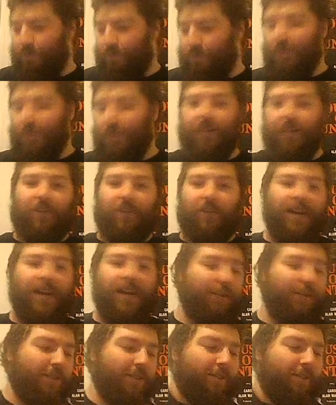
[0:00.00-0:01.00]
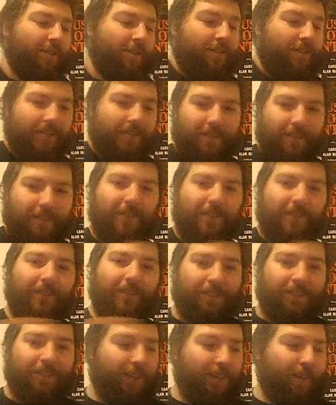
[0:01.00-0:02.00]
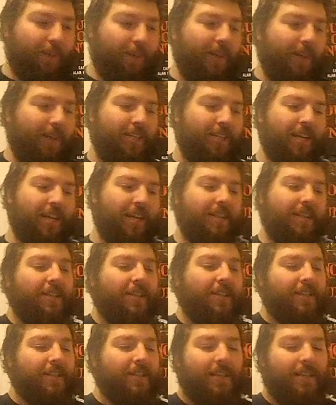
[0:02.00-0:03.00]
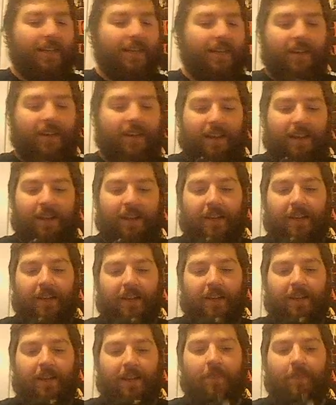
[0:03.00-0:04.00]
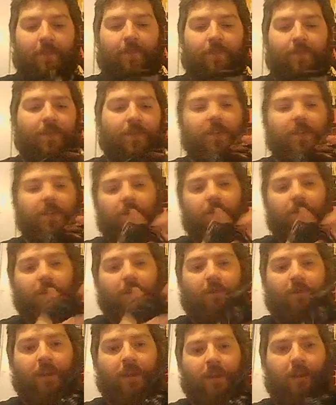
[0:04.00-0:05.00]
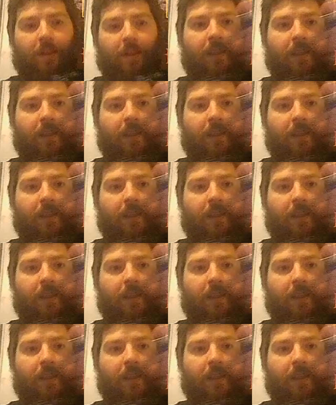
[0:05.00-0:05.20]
channel, right? And he was like, oh, look at my shit. Alright, and and finally,